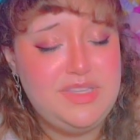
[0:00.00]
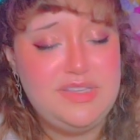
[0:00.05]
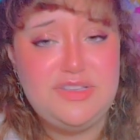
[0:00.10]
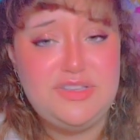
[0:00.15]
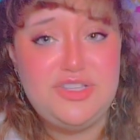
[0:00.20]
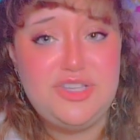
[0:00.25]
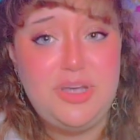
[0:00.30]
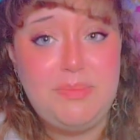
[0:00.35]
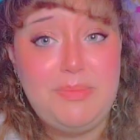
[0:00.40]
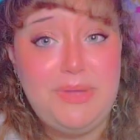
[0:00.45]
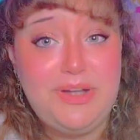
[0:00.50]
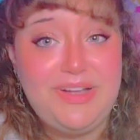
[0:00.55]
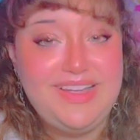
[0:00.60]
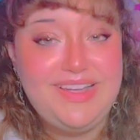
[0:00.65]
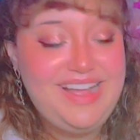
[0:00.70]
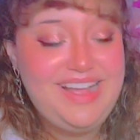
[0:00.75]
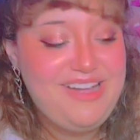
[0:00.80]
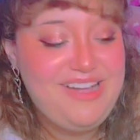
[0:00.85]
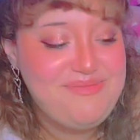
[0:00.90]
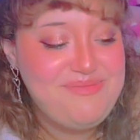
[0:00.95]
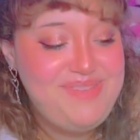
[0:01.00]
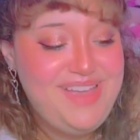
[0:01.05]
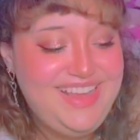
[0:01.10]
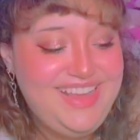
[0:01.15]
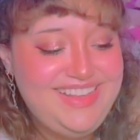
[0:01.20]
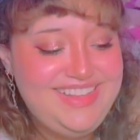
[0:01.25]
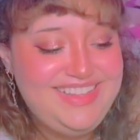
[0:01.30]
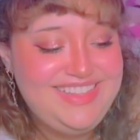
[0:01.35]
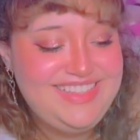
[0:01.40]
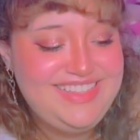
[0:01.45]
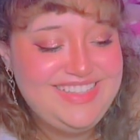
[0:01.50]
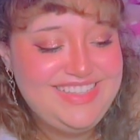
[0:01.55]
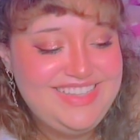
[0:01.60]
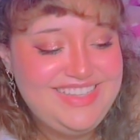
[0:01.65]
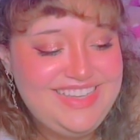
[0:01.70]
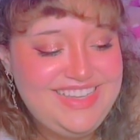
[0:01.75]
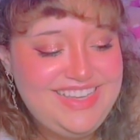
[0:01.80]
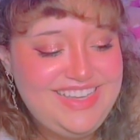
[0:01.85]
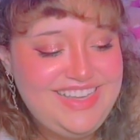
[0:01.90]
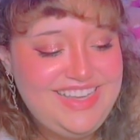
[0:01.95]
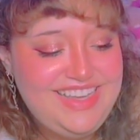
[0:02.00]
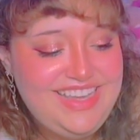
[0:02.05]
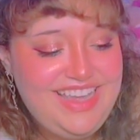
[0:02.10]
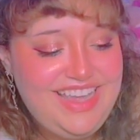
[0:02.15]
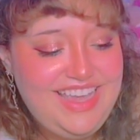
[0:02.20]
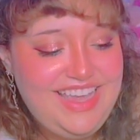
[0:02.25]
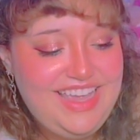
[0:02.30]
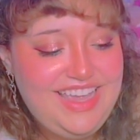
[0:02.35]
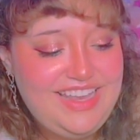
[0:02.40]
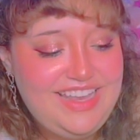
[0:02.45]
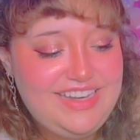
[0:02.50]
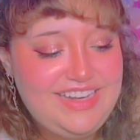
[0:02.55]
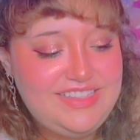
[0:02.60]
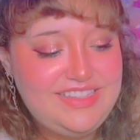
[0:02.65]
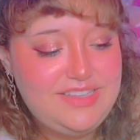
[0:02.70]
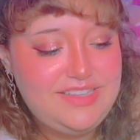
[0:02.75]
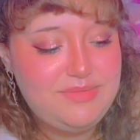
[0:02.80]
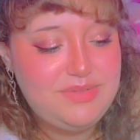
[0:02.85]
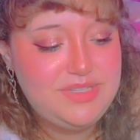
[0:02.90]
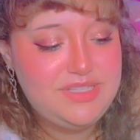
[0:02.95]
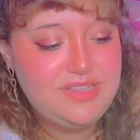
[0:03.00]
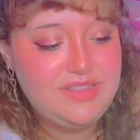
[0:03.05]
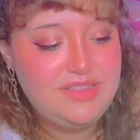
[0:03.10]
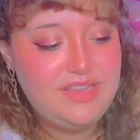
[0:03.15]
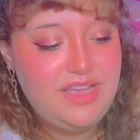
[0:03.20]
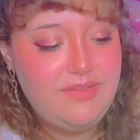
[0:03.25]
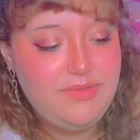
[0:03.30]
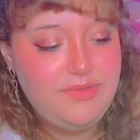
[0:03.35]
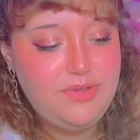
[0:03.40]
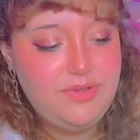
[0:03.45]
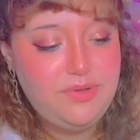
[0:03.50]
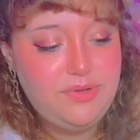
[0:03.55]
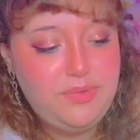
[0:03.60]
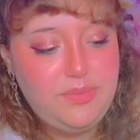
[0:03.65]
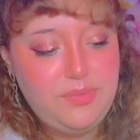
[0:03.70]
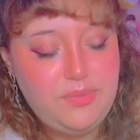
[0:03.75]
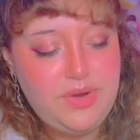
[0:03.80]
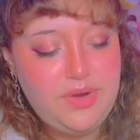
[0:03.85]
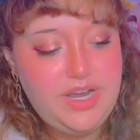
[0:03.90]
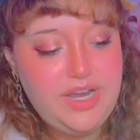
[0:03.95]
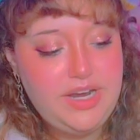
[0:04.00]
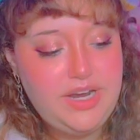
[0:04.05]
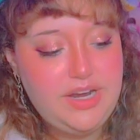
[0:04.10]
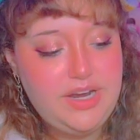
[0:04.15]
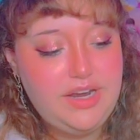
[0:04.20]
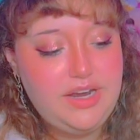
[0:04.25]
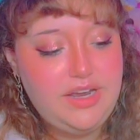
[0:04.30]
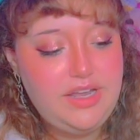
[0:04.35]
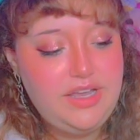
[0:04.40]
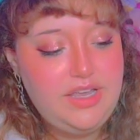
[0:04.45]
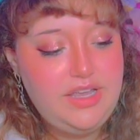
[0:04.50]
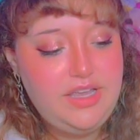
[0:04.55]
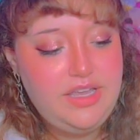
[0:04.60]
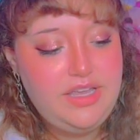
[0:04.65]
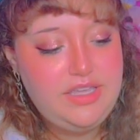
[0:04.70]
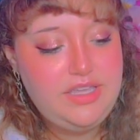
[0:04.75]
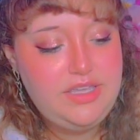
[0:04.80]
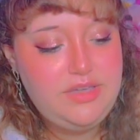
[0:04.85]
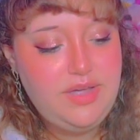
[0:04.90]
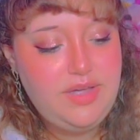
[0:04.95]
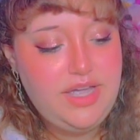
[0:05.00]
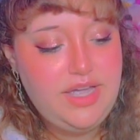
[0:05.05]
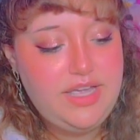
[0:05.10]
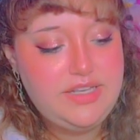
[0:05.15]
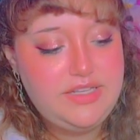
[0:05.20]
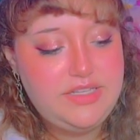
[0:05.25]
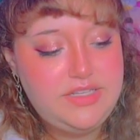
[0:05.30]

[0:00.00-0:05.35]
chum bucket helmets. And there was a level where you had